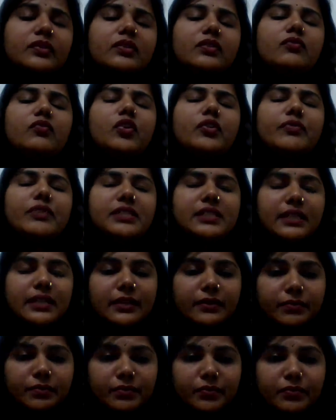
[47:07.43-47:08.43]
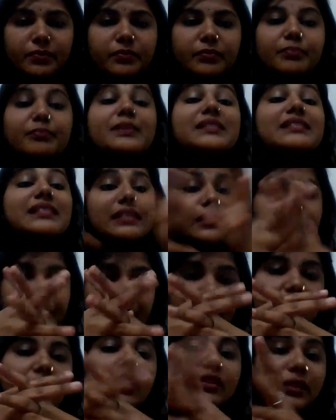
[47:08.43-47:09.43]
what we say
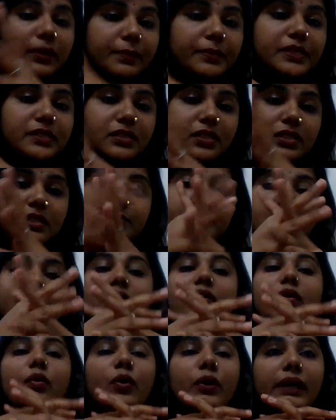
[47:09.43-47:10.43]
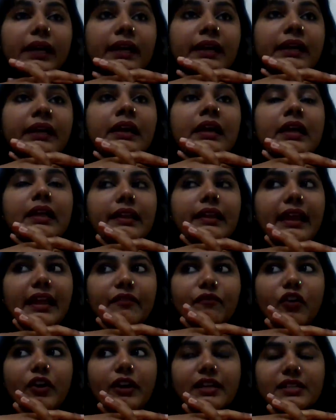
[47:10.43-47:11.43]
businessmen, other businessmen. Okay, like
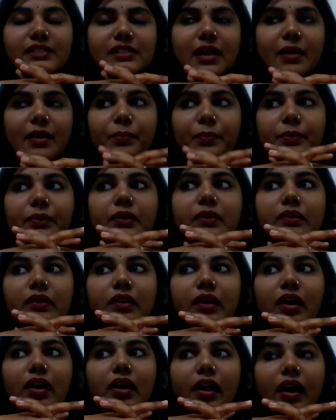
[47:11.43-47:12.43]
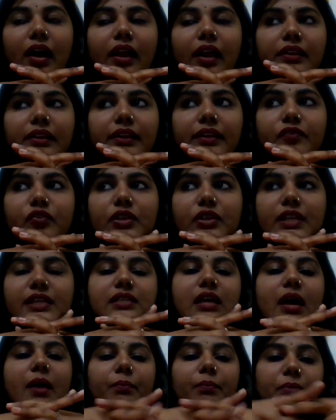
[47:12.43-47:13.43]
for example, I'll give you an
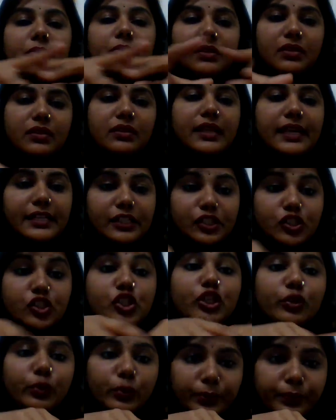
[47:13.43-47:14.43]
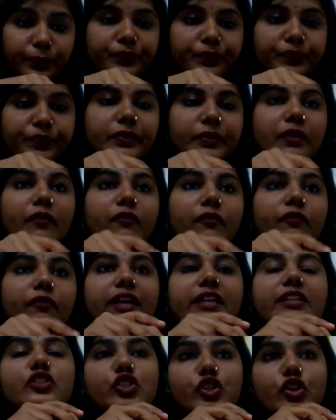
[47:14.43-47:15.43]
example like Jio. When
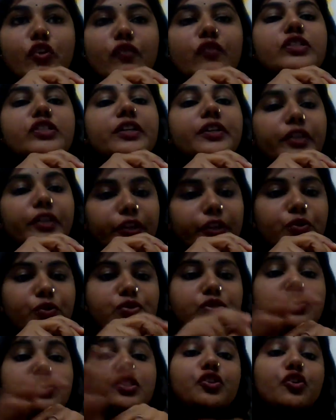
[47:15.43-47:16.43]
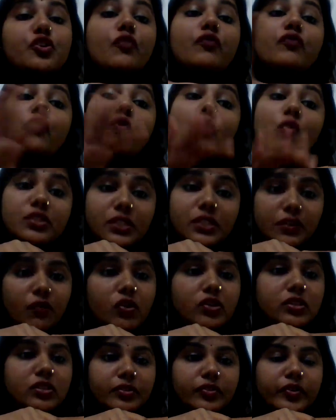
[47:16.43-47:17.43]
Jio was introduced, Jio 4G
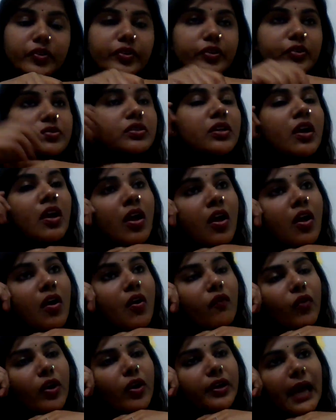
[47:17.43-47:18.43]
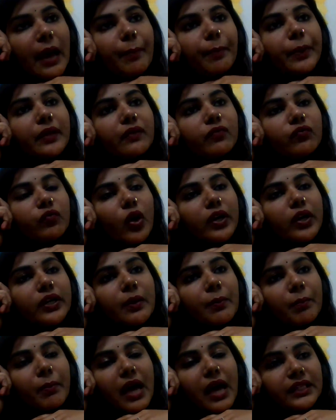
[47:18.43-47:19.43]
was introduced, what happened, what
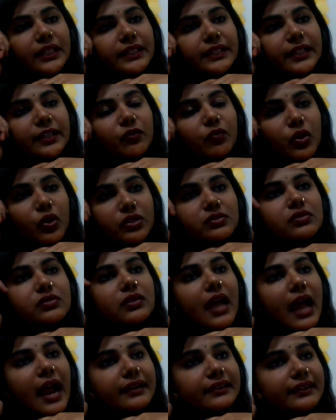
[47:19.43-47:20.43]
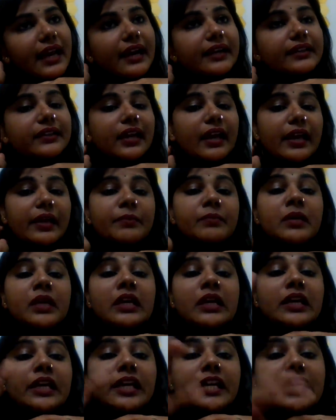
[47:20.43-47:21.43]
Ambani did was, at that time
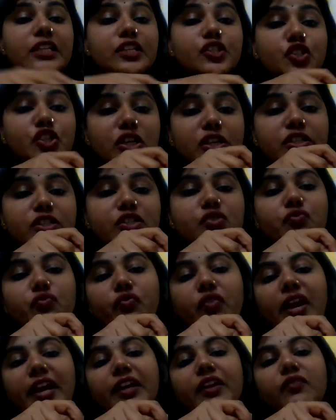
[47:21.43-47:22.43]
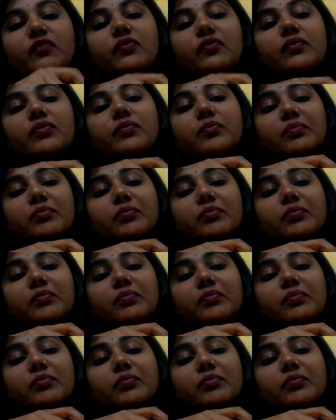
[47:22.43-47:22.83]
he just went